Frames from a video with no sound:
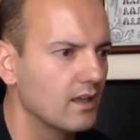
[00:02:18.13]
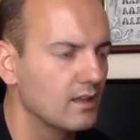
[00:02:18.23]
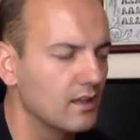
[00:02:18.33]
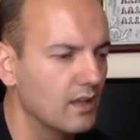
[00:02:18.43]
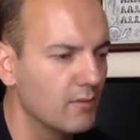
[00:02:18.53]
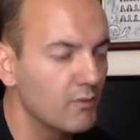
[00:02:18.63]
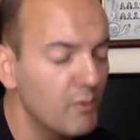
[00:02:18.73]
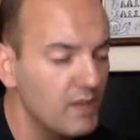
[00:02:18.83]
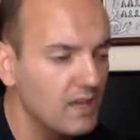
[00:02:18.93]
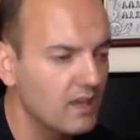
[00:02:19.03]
the
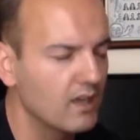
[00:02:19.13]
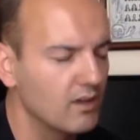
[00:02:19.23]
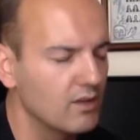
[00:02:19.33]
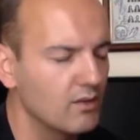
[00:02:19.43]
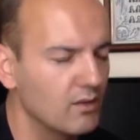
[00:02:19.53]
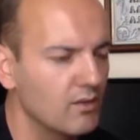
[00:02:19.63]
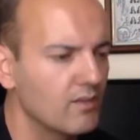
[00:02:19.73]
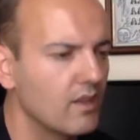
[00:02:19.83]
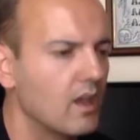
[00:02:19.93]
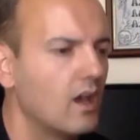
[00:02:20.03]
Rubik cube.
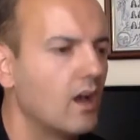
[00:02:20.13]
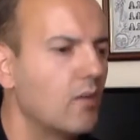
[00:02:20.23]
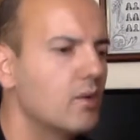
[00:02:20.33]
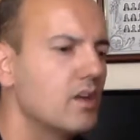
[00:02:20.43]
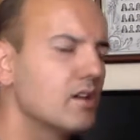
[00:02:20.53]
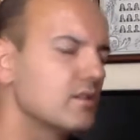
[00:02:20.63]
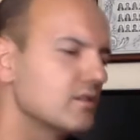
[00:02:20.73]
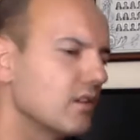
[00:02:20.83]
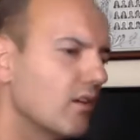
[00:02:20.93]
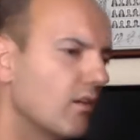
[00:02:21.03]
We
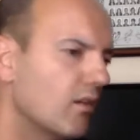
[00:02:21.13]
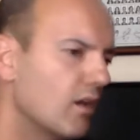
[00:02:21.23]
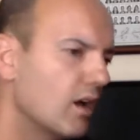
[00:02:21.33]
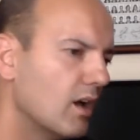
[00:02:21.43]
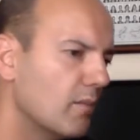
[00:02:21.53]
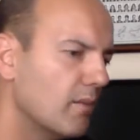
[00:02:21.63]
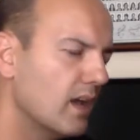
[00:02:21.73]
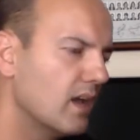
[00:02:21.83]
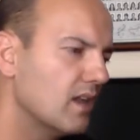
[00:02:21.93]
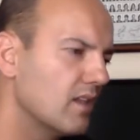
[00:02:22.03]
also
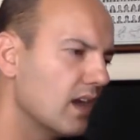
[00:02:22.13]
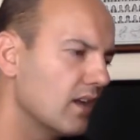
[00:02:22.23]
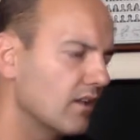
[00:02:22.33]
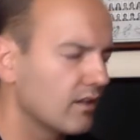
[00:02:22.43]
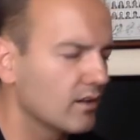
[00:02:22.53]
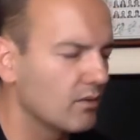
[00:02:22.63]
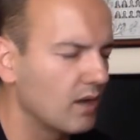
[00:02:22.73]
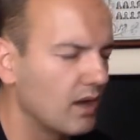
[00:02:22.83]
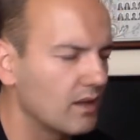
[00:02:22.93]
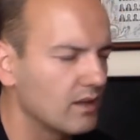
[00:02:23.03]
made another
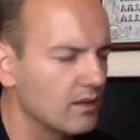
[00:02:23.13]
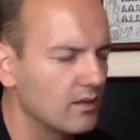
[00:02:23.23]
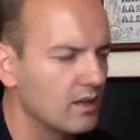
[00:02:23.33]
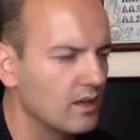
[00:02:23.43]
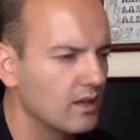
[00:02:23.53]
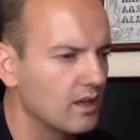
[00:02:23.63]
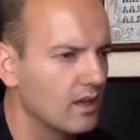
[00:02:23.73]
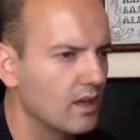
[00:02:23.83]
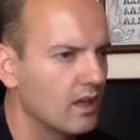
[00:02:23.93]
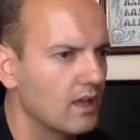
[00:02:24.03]
one,
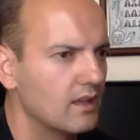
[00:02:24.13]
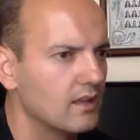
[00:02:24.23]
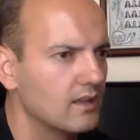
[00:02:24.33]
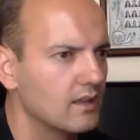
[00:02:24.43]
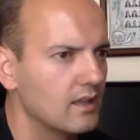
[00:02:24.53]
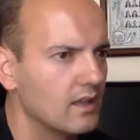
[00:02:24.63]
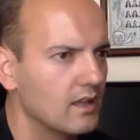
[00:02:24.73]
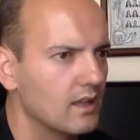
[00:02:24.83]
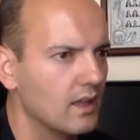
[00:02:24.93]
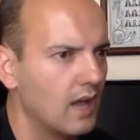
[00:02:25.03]

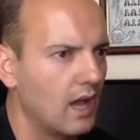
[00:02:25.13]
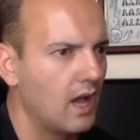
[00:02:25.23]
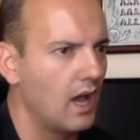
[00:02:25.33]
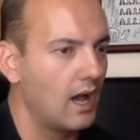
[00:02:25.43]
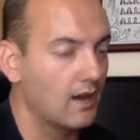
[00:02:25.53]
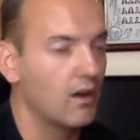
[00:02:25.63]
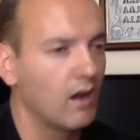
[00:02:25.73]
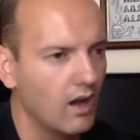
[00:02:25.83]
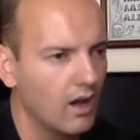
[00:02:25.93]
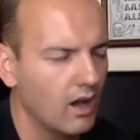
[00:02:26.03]
a
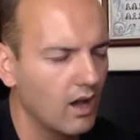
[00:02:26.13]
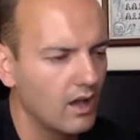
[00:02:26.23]
car,